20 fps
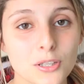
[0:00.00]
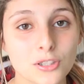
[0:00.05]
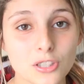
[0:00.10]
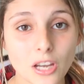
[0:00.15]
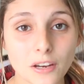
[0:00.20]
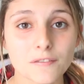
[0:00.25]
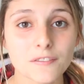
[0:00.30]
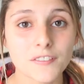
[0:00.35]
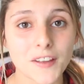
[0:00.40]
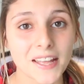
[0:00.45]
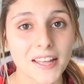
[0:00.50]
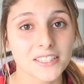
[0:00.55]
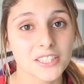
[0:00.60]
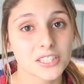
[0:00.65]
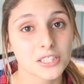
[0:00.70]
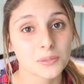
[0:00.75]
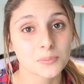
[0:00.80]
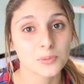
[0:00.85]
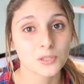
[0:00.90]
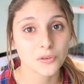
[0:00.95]
Don't forget to
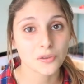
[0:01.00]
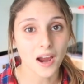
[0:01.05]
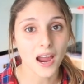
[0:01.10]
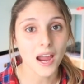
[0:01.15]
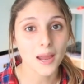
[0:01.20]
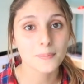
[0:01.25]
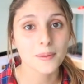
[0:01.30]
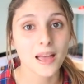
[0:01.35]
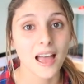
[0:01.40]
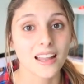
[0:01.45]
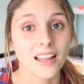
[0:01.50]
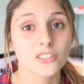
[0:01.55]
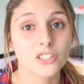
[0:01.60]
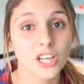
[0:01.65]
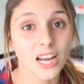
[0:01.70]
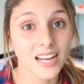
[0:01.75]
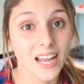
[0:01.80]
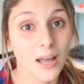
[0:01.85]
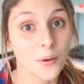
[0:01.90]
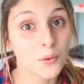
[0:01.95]
subscribe and
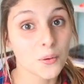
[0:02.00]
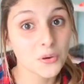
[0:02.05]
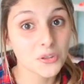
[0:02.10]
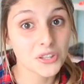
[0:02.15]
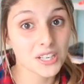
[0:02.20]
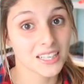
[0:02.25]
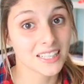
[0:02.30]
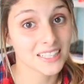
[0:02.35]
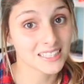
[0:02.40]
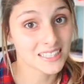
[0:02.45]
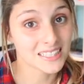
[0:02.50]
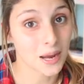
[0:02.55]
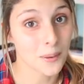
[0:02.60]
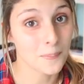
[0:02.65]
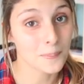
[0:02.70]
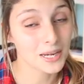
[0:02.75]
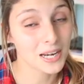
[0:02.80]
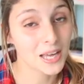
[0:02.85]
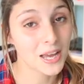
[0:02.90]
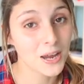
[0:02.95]
check out all the links
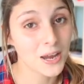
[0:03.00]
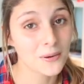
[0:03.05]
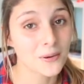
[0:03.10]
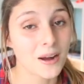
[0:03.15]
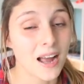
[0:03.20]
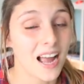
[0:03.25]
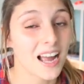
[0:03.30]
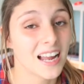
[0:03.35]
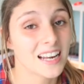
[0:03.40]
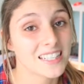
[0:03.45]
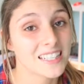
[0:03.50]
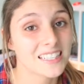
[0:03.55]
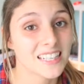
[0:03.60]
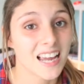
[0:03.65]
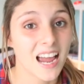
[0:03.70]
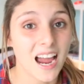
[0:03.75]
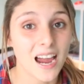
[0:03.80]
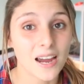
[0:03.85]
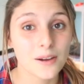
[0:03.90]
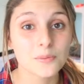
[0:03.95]
down below, and
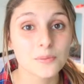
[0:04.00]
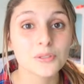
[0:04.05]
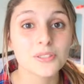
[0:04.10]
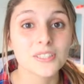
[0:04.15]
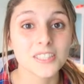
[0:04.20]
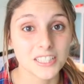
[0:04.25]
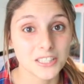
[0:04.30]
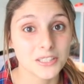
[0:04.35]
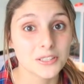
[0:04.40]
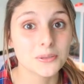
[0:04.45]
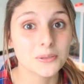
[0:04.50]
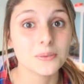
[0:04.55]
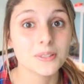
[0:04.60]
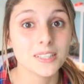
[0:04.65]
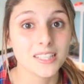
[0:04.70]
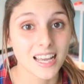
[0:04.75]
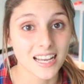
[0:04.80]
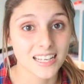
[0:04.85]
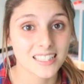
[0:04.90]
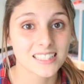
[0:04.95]
I will see you
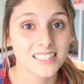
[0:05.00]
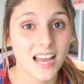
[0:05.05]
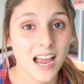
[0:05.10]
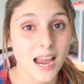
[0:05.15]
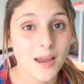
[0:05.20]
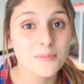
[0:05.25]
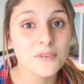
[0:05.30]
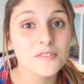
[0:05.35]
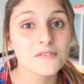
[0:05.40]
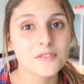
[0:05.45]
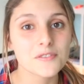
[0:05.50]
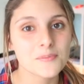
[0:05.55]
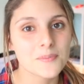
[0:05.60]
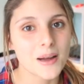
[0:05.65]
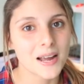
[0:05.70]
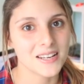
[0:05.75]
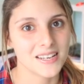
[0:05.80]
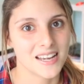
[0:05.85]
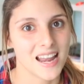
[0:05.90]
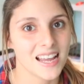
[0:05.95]
next time for
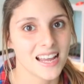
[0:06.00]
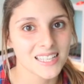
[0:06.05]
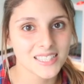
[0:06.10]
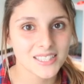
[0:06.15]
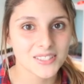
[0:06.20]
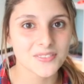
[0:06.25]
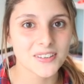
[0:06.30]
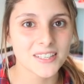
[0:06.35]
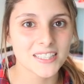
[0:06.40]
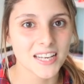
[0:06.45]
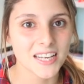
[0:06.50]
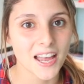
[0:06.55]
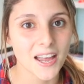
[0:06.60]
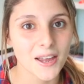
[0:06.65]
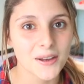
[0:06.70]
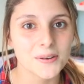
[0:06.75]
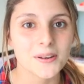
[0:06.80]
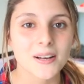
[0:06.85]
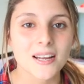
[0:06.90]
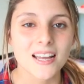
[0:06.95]
my next
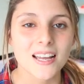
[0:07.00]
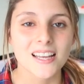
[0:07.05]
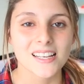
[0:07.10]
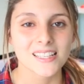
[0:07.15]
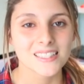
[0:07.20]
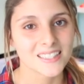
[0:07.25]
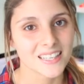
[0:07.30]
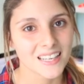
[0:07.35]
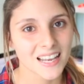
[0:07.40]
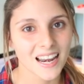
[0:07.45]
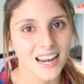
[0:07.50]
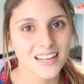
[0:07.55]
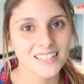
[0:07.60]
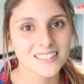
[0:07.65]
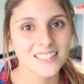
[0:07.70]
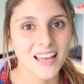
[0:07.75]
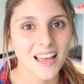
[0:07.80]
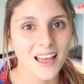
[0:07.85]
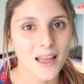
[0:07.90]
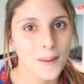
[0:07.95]
video. See you
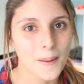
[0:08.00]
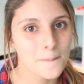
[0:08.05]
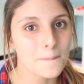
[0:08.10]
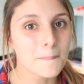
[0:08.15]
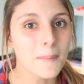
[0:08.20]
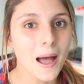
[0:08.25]
later.